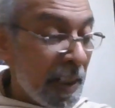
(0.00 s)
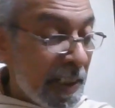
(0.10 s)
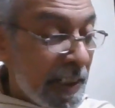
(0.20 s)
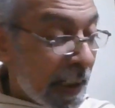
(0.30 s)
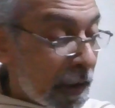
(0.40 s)

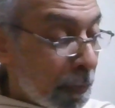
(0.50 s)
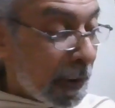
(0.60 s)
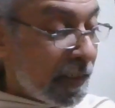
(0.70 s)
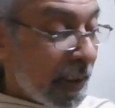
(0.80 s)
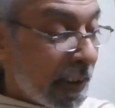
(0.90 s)
He
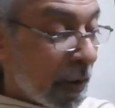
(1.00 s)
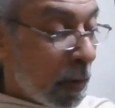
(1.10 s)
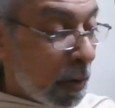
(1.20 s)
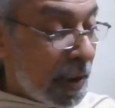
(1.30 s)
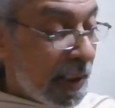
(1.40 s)
expects that the
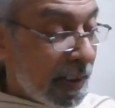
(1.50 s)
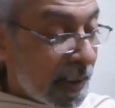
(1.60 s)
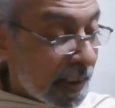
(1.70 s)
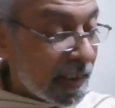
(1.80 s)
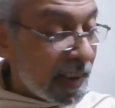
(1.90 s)
good he
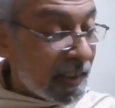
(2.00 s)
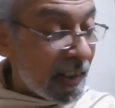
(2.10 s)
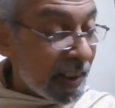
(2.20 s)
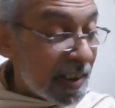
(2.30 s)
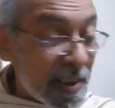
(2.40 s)
does is
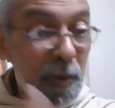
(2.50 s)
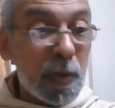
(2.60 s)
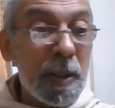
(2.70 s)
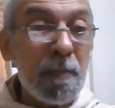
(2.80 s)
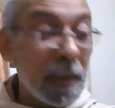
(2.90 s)
returned
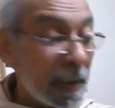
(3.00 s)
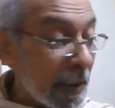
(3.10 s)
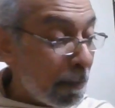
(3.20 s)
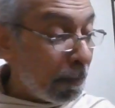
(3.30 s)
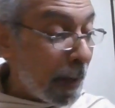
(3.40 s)
to him with
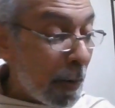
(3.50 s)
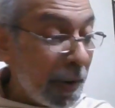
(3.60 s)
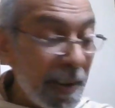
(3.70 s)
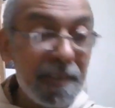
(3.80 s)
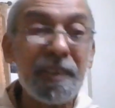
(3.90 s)

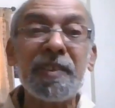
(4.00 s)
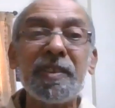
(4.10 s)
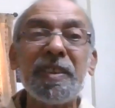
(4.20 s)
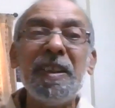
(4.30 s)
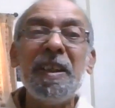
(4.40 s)
compound
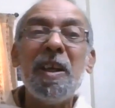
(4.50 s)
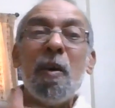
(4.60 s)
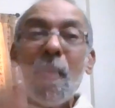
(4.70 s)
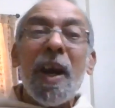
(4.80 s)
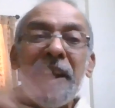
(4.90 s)
interest.
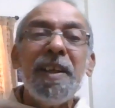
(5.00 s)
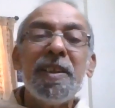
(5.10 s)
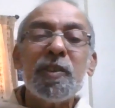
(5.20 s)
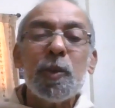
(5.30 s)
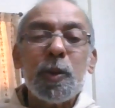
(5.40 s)
Why he
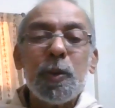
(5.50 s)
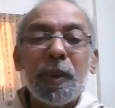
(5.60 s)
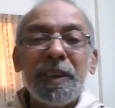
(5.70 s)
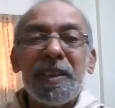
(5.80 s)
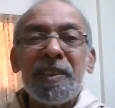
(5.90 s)
does good
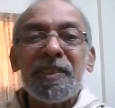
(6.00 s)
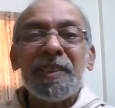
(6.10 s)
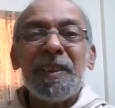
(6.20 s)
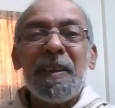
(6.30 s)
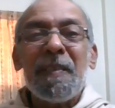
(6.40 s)
to others?